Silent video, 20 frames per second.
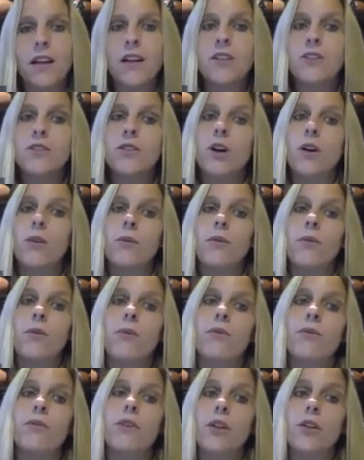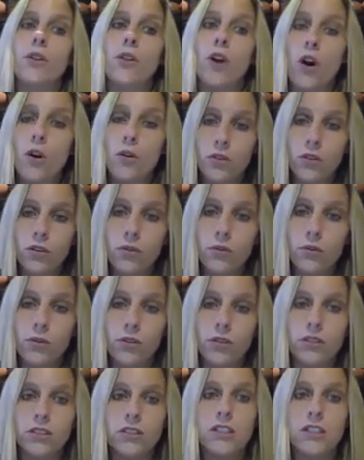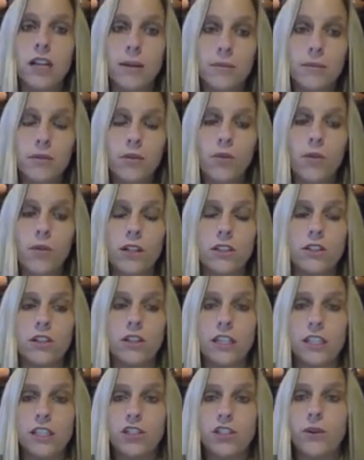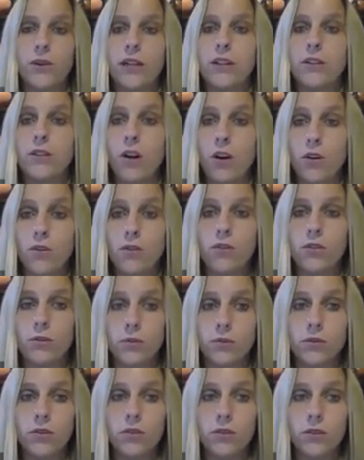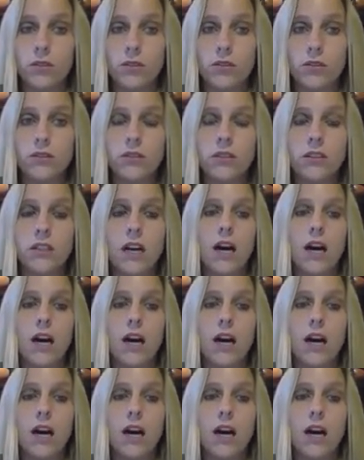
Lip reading: So the local rules, some courts are issuing local rules.